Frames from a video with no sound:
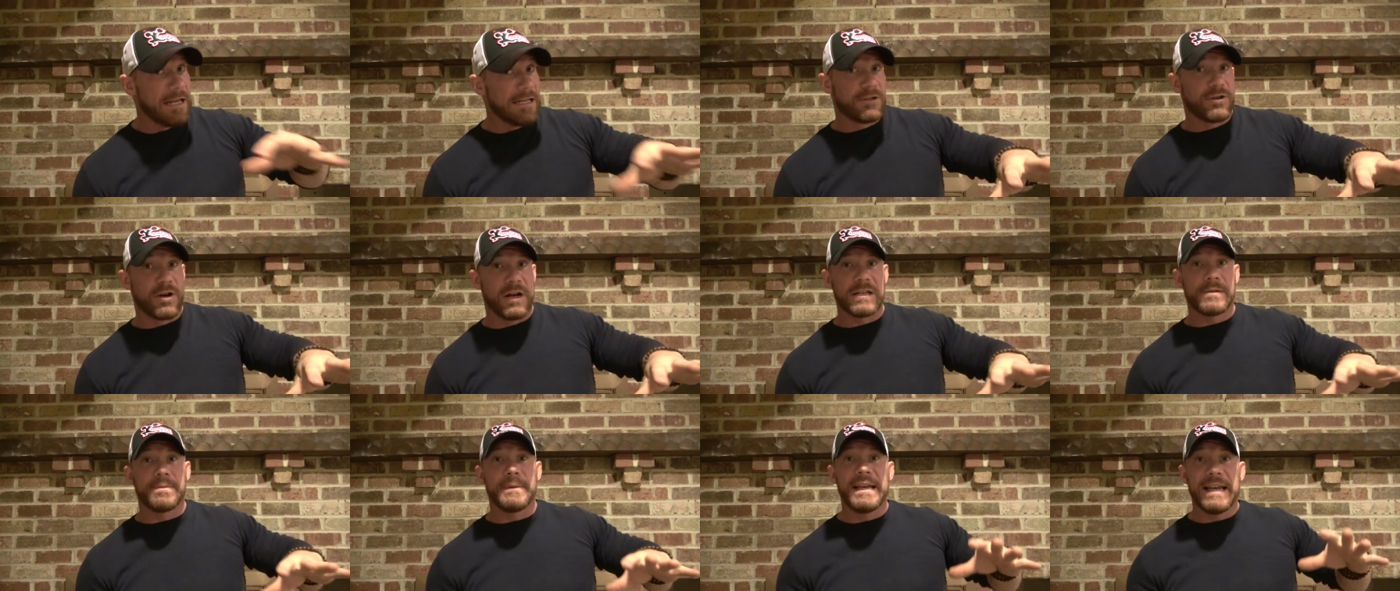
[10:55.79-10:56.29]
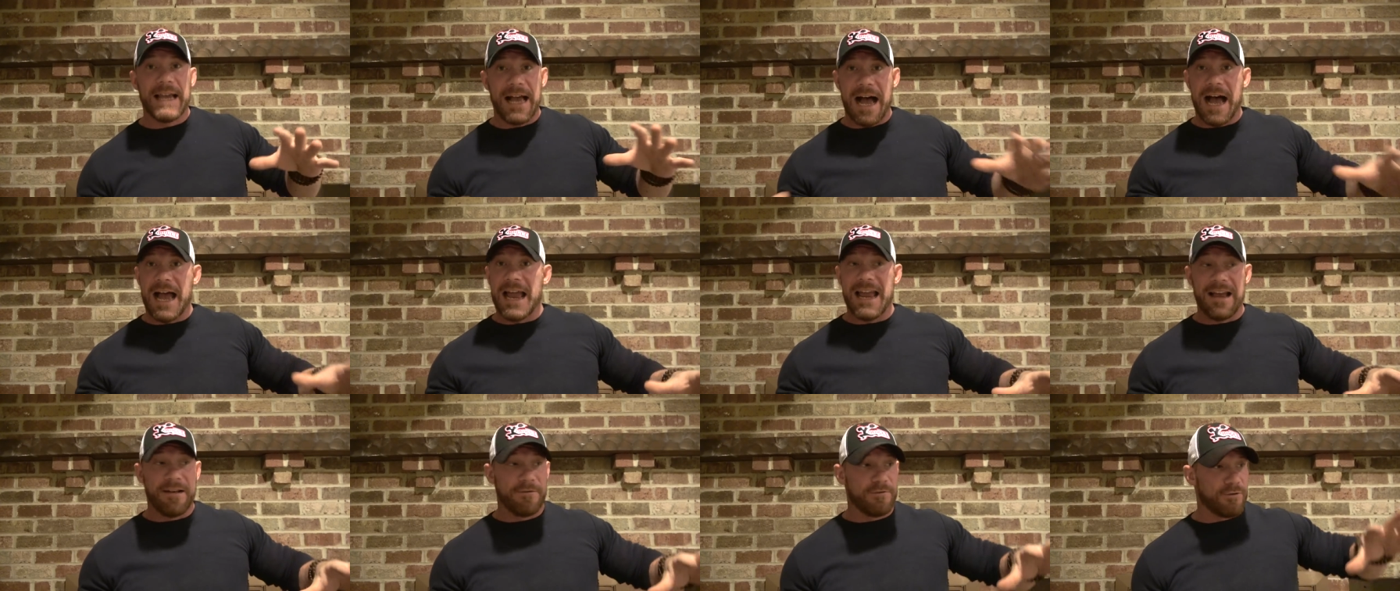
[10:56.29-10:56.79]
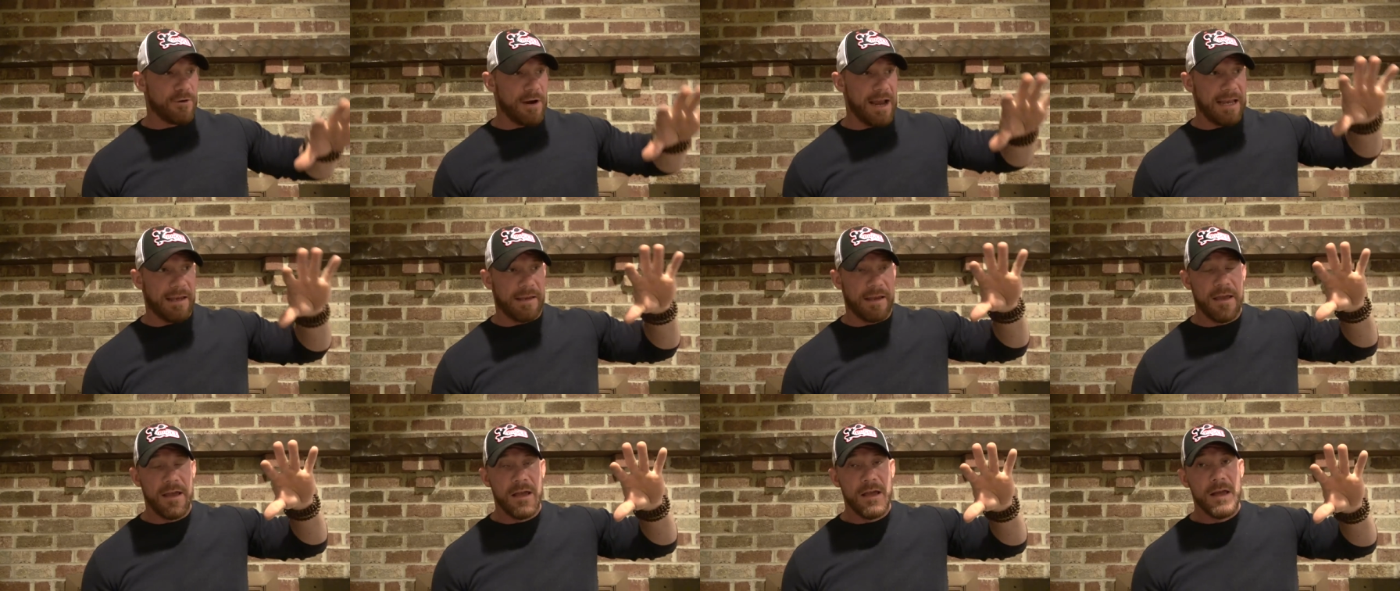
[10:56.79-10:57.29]
and trust me, I have
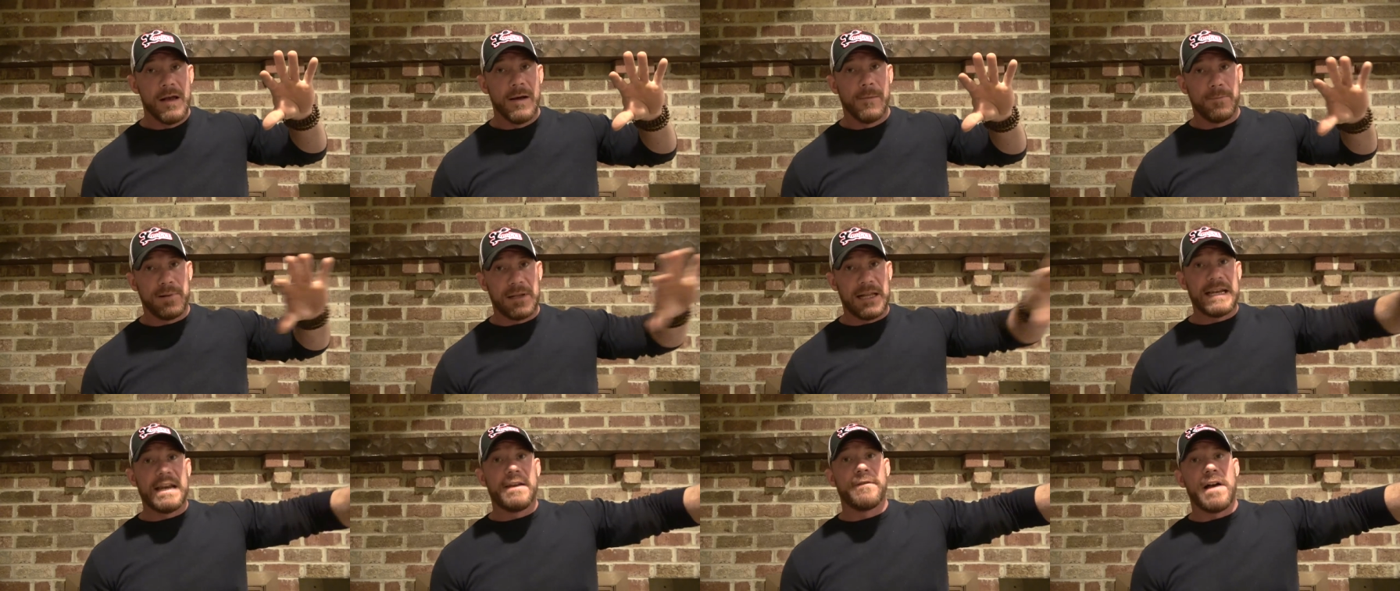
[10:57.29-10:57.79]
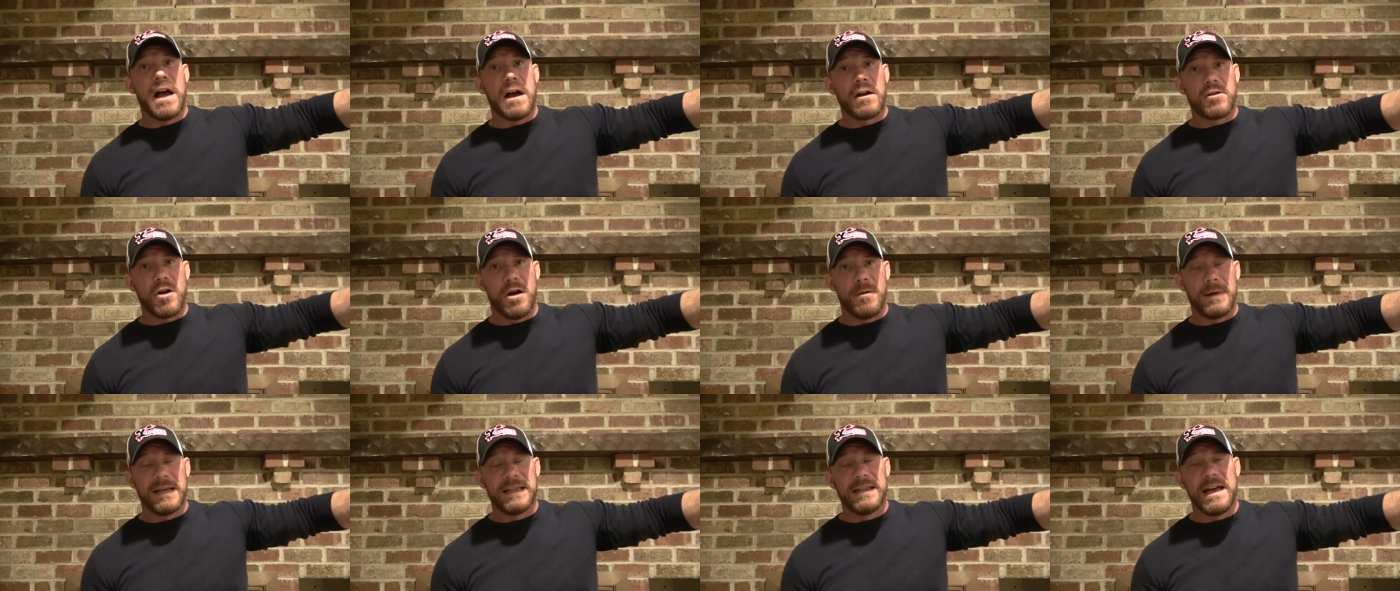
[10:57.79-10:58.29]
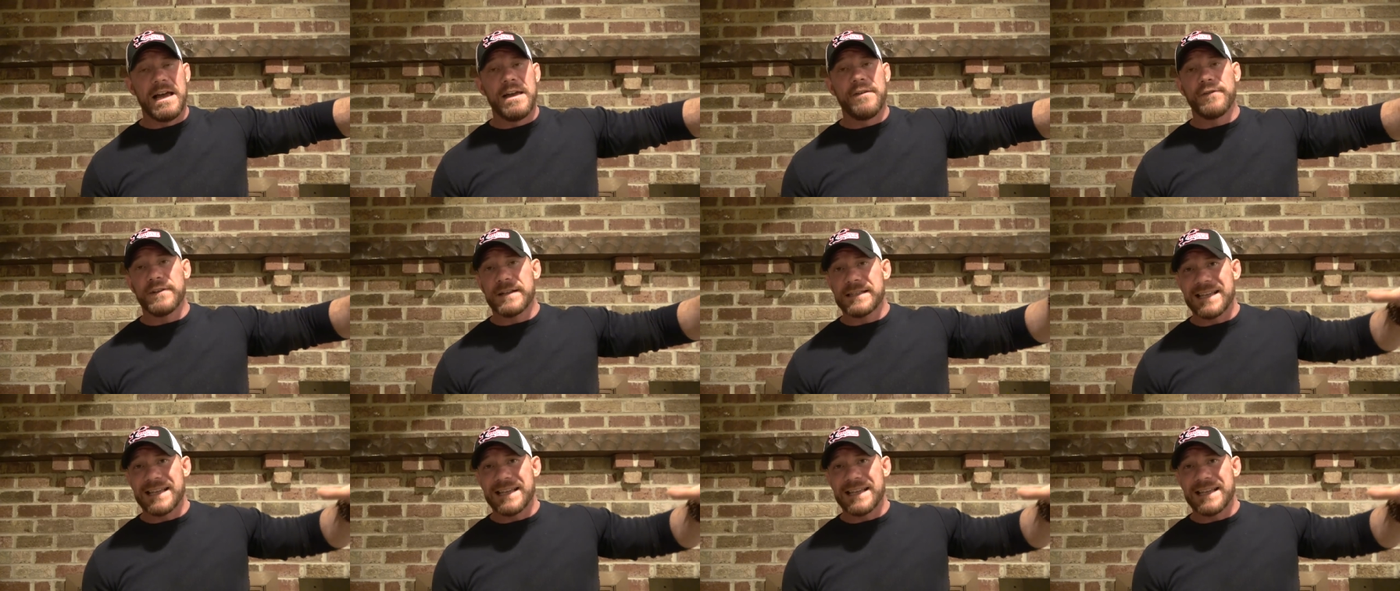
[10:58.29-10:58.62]
drank plenty of alcohol in my life.